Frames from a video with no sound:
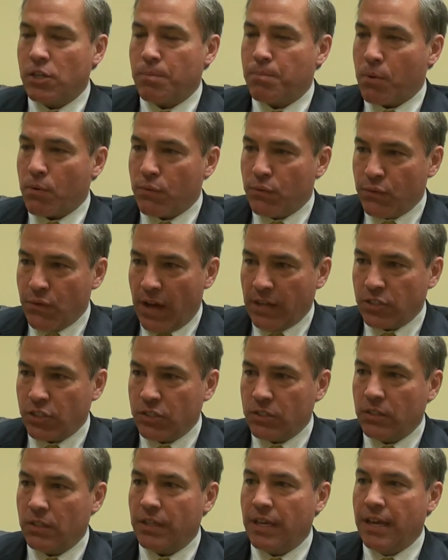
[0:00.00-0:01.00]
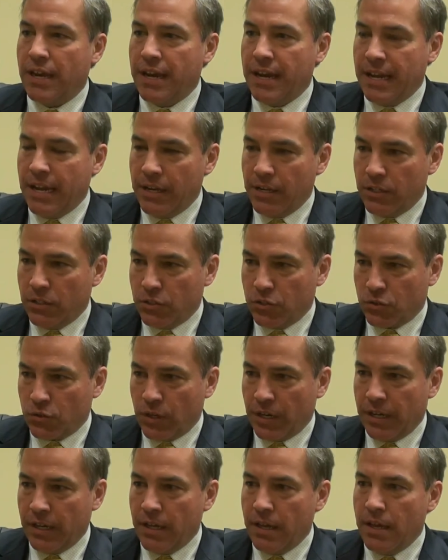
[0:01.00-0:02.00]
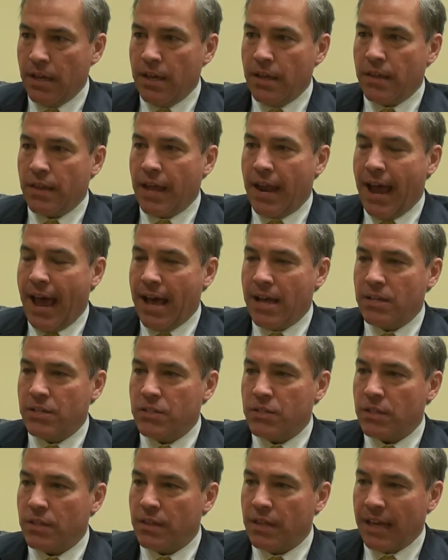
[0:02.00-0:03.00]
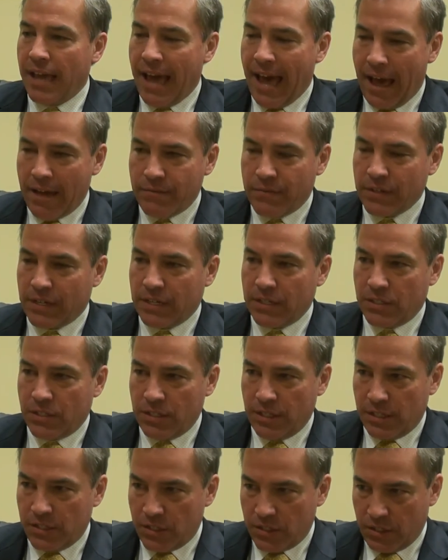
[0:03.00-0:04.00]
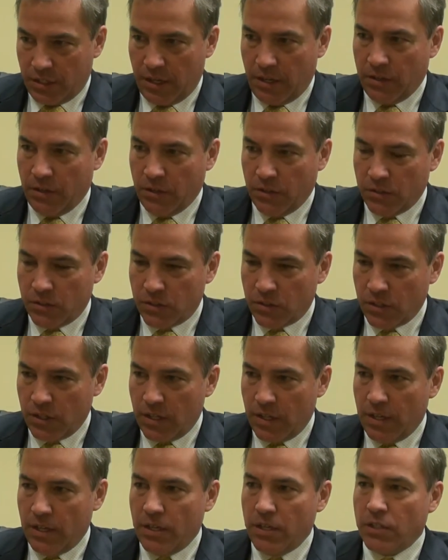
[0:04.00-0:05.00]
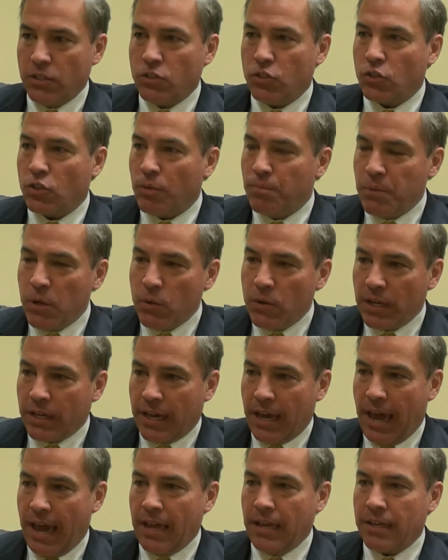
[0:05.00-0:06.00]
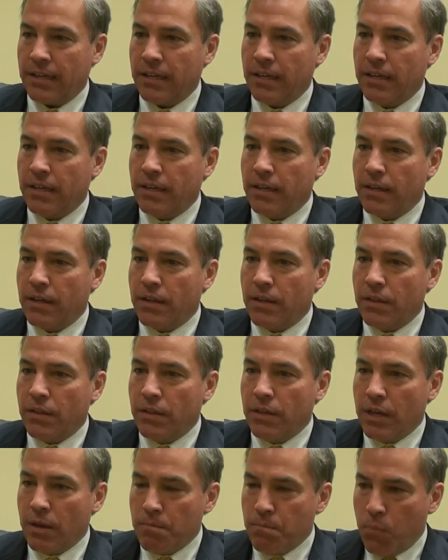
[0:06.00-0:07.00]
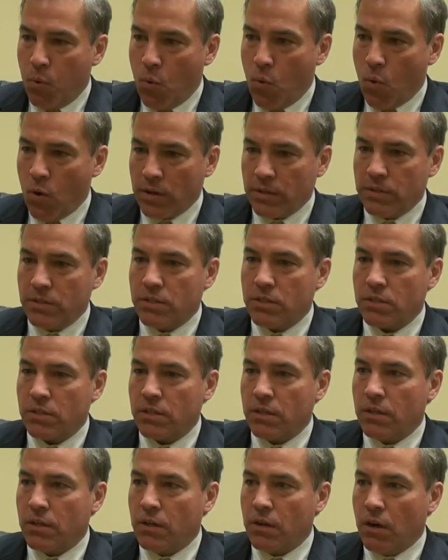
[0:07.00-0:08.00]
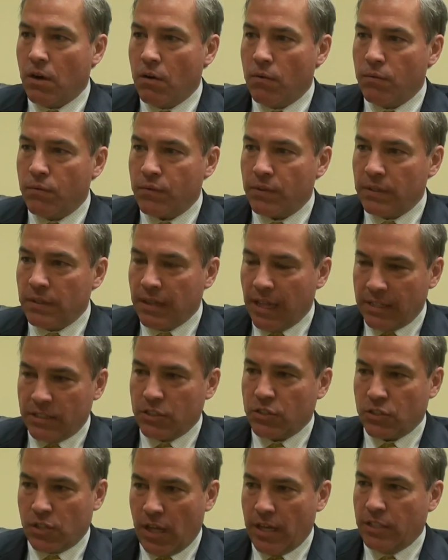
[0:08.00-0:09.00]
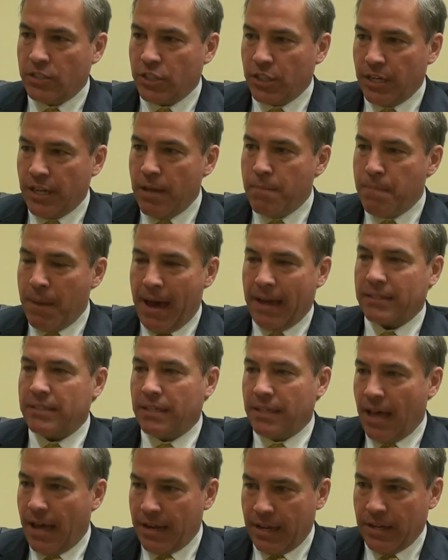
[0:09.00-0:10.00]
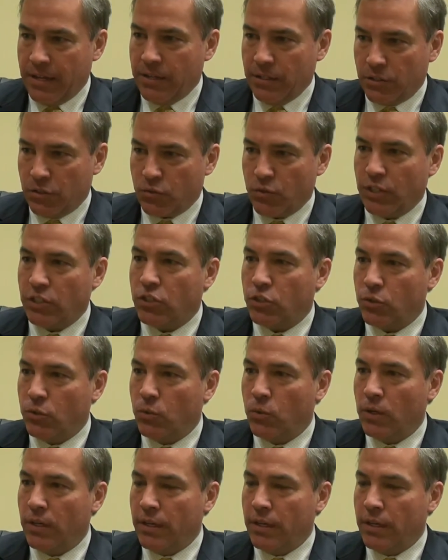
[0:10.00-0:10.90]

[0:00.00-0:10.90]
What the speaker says: a professional in an industry that has the advocacy skills to communicate the importance of legislation impacting that industry to